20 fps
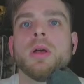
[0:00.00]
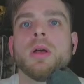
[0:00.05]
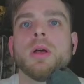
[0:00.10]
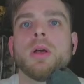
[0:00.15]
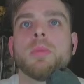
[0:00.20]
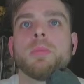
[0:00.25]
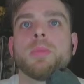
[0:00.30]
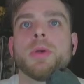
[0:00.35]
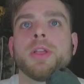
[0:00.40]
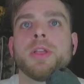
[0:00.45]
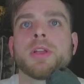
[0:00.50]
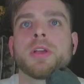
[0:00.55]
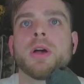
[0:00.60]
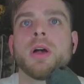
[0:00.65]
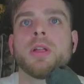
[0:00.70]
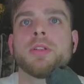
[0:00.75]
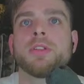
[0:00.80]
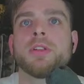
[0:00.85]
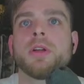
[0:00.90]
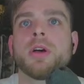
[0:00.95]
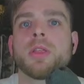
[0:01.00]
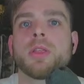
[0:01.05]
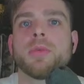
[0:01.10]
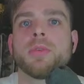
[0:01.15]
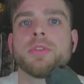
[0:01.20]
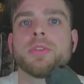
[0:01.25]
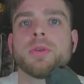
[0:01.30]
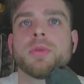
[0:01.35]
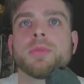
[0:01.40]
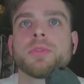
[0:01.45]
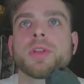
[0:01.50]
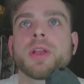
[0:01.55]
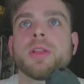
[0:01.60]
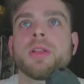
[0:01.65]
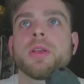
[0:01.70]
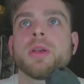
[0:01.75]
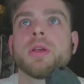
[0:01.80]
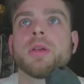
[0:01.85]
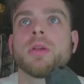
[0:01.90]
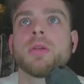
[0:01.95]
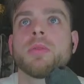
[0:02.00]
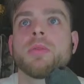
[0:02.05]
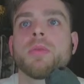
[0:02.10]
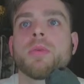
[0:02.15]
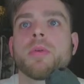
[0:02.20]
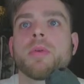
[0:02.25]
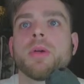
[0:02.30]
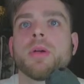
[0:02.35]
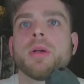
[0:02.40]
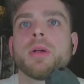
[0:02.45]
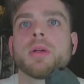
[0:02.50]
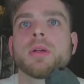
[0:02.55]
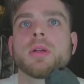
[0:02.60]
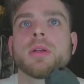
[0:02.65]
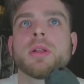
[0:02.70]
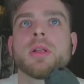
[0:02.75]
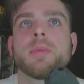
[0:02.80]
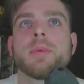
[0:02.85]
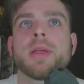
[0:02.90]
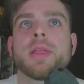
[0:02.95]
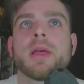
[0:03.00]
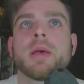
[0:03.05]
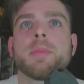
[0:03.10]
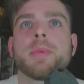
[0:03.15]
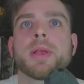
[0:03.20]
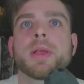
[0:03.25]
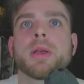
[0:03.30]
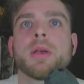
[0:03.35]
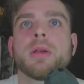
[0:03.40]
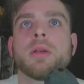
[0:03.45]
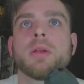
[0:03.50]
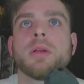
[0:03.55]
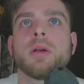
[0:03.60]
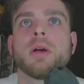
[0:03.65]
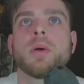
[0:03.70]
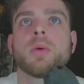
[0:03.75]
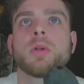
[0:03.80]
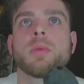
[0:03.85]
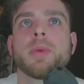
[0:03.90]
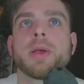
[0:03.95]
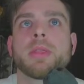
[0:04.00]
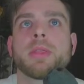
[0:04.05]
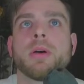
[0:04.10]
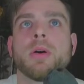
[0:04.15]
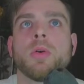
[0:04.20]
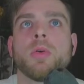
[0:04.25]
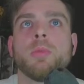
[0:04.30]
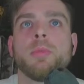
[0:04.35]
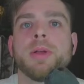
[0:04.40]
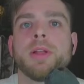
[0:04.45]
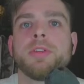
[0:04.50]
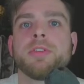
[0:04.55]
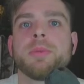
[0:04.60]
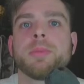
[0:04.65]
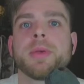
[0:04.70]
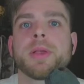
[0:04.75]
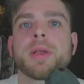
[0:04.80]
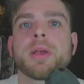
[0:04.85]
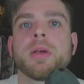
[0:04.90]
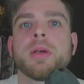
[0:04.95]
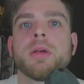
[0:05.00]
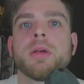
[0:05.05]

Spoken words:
But you can't deny the results, can you? Can I make that bigger? I want to make the whole picture bigger.